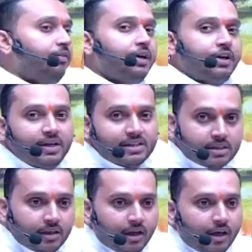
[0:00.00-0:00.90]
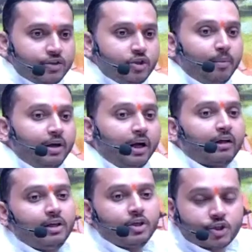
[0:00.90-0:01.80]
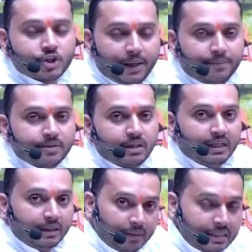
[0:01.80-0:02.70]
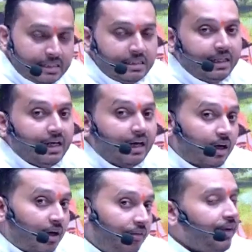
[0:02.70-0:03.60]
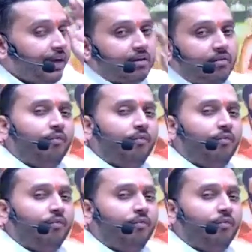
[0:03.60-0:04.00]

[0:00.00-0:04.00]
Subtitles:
various geometrical shapes, it means they are aware,